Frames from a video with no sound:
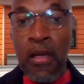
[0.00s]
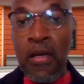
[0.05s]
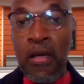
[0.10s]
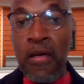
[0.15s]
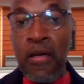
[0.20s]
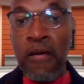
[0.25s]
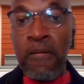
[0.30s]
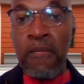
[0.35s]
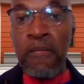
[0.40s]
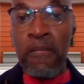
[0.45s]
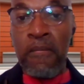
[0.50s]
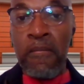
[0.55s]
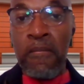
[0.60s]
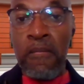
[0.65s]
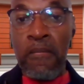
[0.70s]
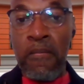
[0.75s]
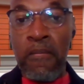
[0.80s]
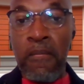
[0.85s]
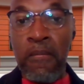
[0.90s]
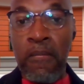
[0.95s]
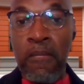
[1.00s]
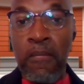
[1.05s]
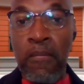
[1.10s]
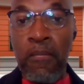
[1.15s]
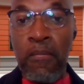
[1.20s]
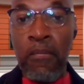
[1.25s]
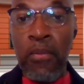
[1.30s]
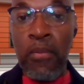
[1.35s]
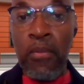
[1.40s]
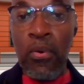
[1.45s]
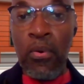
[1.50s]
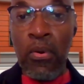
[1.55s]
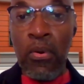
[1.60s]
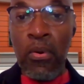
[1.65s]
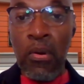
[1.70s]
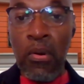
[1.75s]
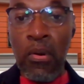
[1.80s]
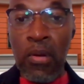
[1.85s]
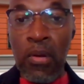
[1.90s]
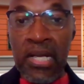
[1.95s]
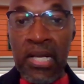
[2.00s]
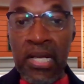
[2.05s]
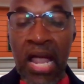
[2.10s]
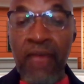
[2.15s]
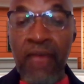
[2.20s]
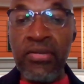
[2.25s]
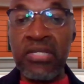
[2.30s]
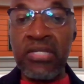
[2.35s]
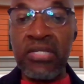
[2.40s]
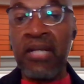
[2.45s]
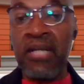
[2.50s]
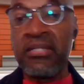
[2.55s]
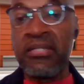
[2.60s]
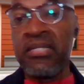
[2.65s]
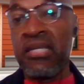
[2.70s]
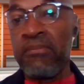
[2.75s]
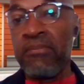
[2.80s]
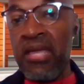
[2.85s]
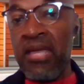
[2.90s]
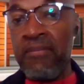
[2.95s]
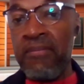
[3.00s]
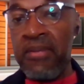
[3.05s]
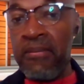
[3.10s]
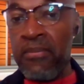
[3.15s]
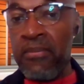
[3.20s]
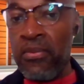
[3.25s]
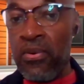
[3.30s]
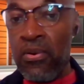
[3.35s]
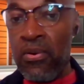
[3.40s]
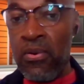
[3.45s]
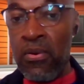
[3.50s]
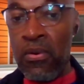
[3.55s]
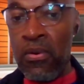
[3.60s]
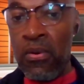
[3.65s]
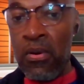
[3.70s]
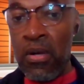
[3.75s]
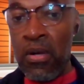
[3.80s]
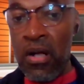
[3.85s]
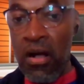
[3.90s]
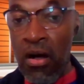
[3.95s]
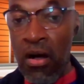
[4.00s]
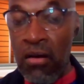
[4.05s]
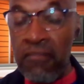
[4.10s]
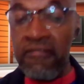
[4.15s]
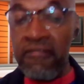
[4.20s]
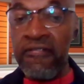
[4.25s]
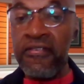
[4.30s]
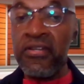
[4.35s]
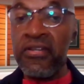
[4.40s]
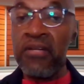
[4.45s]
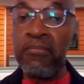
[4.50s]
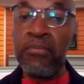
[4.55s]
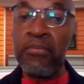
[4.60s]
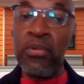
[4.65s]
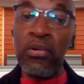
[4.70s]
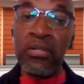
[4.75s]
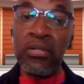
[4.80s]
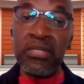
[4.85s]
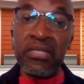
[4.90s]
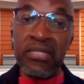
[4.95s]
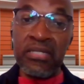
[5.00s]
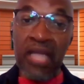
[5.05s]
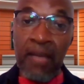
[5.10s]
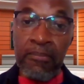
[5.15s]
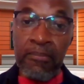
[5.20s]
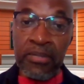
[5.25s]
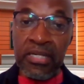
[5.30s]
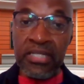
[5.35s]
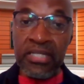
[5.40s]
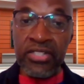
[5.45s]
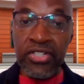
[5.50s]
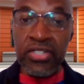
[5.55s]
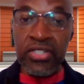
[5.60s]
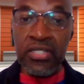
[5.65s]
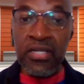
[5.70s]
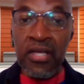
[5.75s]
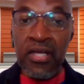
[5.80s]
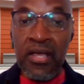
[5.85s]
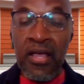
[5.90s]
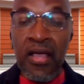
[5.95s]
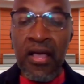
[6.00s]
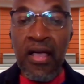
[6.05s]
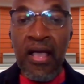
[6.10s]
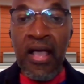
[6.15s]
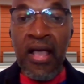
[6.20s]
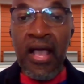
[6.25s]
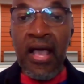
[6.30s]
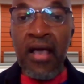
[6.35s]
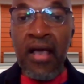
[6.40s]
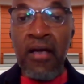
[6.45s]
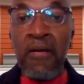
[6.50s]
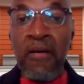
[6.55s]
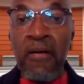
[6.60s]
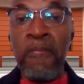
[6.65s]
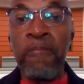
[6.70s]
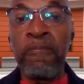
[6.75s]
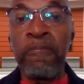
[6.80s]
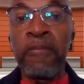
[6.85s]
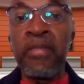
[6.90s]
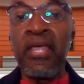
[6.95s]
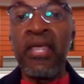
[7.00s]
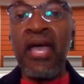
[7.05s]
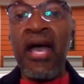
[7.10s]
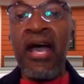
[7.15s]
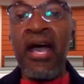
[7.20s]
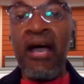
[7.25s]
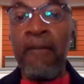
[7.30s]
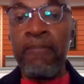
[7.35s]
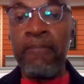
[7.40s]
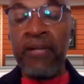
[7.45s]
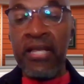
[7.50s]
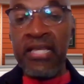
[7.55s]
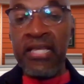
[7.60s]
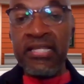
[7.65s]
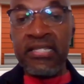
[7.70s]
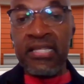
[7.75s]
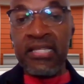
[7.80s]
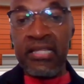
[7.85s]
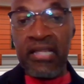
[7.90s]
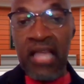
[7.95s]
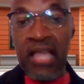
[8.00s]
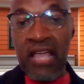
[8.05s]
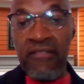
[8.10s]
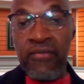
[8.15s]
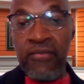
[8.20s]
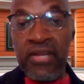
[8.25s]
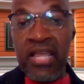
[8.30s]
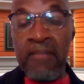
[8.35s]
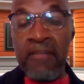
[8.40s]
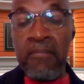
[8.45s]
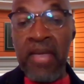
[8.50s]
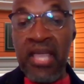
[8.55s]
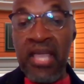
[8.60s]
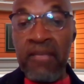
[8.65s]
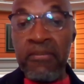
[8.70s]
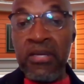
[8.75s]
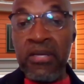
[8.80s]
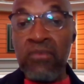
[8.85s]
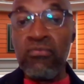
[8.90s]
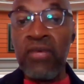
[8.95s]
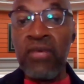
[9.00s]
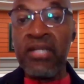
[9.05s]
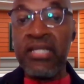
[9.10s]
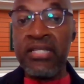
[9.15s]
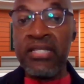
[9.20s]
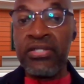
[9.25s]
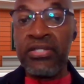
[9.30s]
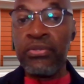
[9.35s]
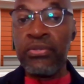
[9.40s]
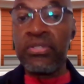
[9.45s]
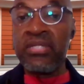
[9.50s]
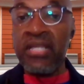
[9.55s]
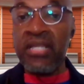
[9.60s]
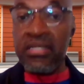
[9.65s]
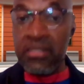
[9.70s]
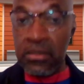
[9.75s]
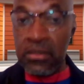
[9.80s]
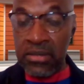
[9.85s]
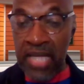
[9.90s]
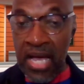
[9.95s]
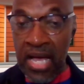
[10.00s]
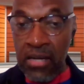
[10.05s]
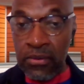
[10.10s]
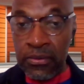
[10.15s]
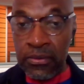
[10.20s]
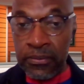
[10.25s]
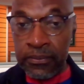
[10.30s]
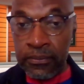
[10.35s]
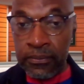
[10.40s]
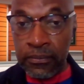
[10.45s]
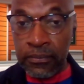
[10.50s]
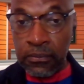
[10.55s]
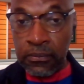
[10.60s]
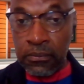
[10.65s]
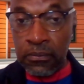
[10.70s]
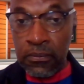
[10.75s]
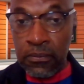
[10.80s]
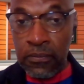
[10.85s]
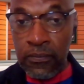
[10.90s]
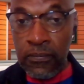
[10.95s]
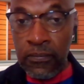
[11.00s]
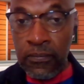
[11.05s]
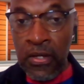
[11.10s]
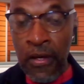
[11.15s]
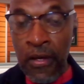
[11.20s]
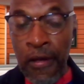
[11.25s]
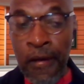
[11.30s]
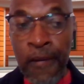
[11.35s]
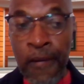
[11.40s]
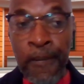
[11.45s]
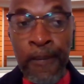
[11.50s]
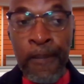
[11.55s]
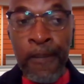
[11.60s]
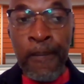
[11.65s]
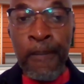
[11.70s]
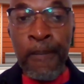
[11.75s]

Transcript: um, more charismatic, maybe more confident, more established, um, at a place in life where they may be ready to settle down. Uh,